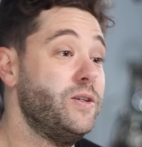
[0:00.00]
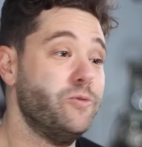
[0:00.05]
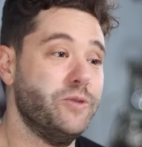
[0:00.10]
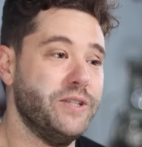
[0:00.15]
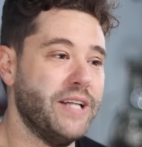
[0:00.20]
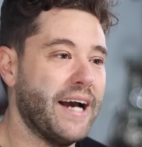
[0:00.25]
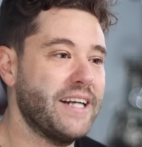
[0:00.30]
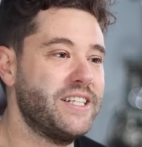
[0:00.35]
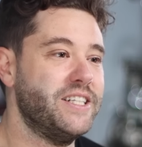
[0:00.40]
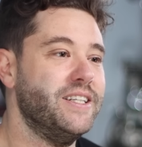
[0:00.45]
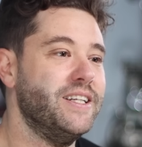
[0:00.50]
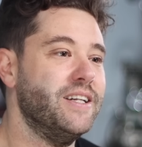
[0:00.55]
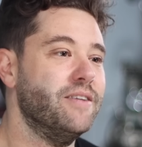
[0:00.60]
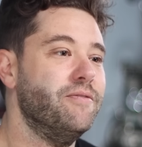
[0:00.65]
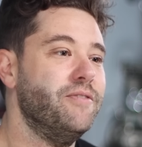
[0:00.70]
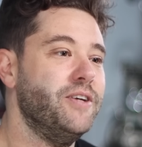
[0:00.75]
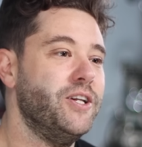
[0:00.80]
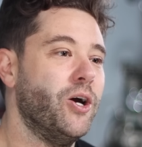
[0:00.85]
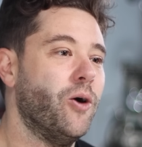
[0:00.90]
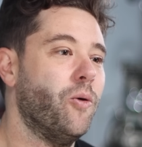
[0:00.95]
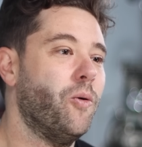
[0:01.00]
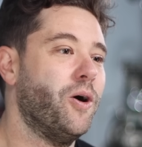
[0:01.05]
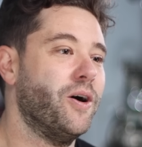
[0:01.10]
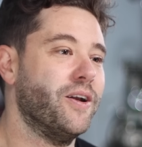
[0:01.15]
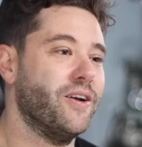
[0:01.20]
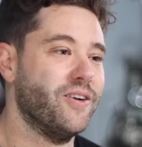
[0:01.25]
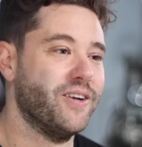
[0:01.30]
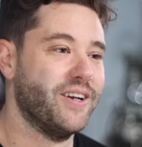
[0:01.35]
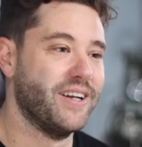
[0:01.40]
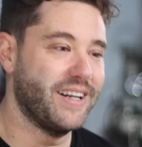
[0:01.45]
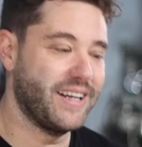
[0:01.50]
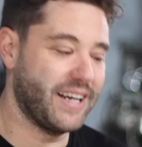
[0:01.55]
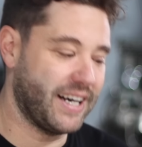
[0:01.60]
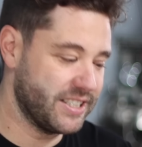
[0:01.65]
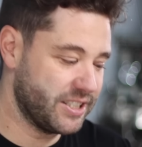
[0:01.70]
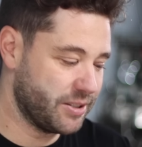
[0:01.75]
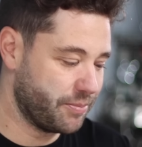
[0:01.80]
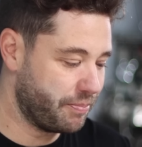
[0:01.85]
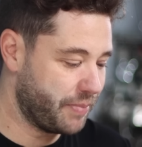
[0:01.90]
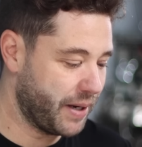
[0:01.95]
which we actually did a video on a
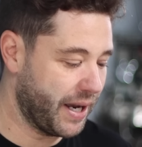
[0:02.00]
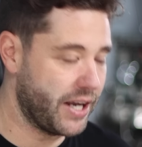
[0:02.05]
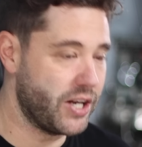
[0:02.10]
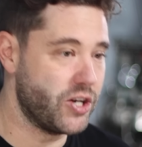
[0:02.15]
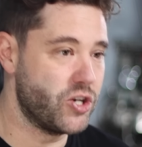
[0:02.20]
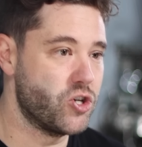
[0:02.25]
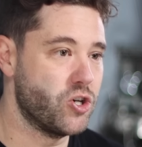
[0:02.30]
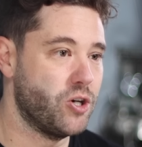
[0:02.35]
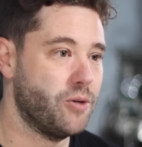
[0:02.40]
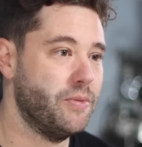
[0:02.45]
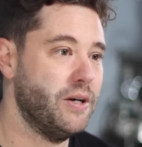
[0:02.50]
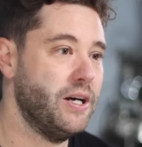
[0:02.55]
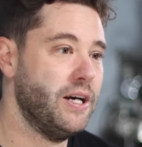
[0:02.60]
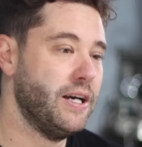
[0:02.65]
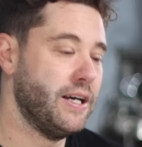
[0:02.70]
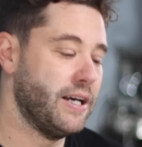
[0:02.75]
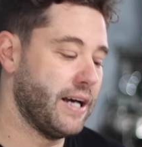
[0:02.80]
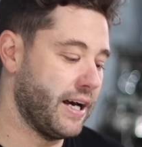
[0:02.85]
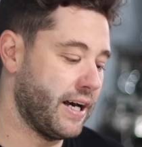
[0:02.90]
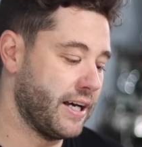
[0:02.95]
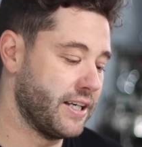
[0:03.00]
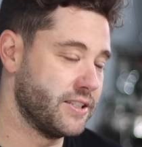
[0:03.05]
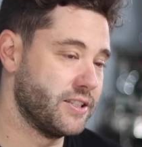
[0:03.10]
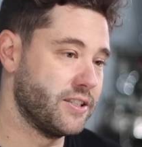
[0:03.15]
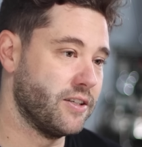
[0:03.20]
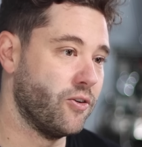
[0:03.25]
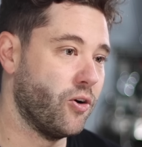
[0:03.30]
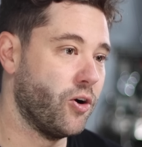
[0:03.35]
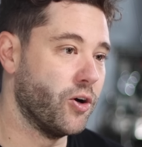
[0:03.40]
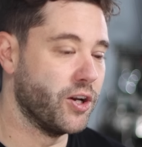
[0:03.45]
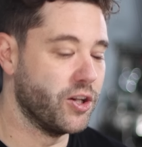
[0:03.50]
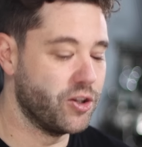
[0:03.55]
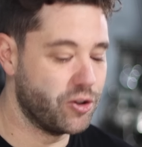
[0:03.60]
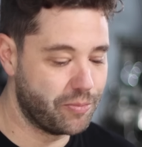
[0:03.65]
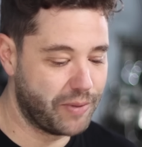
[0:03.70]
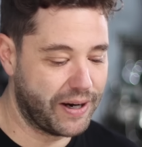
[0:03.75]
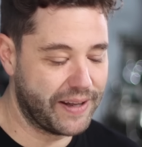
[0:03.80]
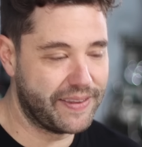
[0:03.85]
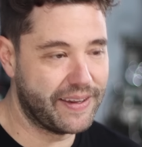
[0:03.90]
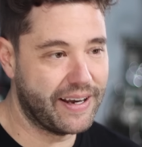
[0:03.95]
custom paint job as an honor
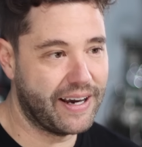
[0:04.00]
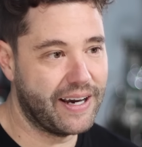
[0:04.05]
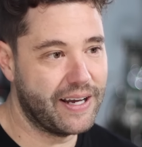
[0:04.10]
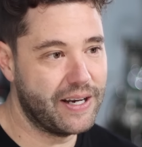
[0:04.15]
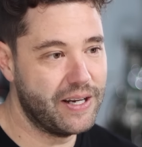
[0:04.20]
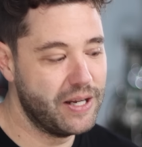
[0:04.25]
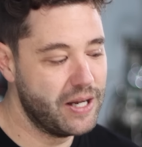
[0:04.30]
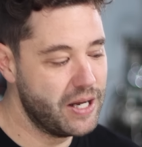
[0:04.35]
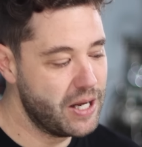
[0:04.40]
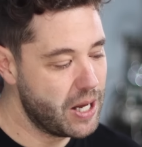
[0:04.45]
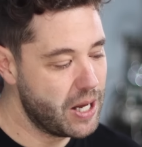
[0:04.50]
to my dad.